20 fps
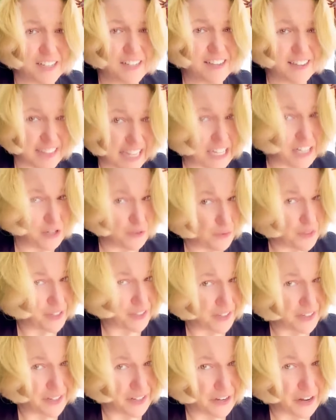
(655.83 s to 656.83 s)
then you're
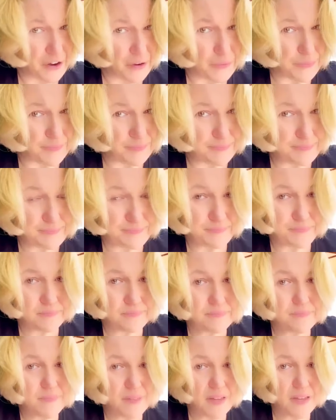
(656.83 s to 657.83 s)
really gonna know.
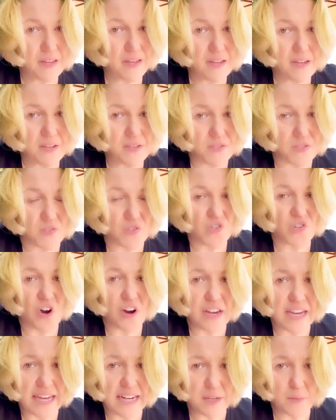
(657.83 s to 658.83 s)
So
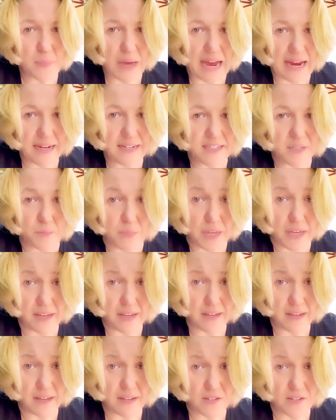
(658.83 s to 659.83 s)
start getting back to being